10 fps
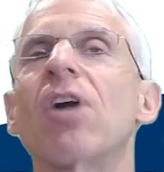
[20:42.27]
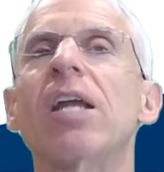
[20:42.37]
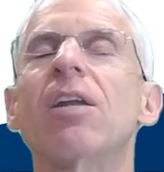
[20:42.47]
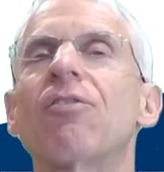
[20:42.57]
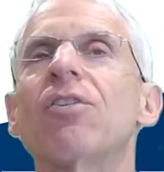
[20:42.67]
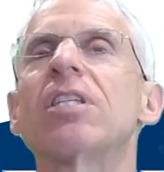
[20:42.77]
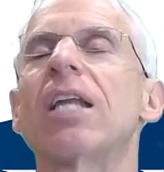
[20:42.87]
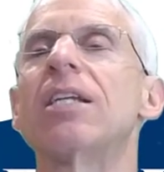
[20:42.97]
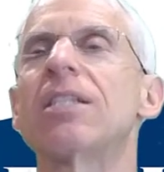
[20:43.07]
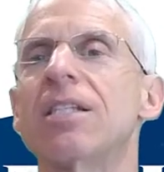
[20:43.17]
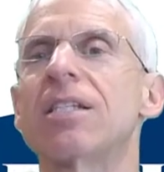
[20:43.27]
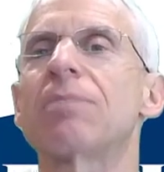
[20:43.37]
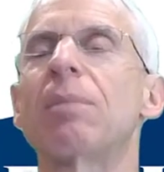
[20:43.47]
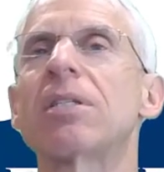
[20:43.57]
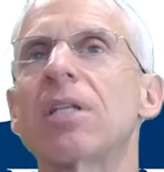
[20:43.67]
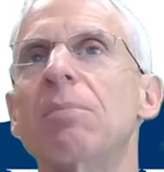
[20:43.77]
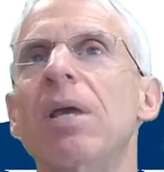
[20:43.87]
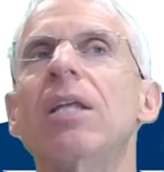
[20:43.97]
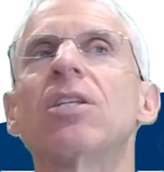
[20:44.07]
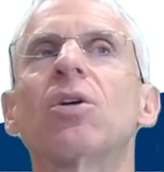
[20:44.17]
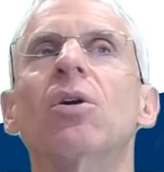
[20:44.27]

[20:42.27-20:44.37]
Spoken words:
Those are very different sentences based on the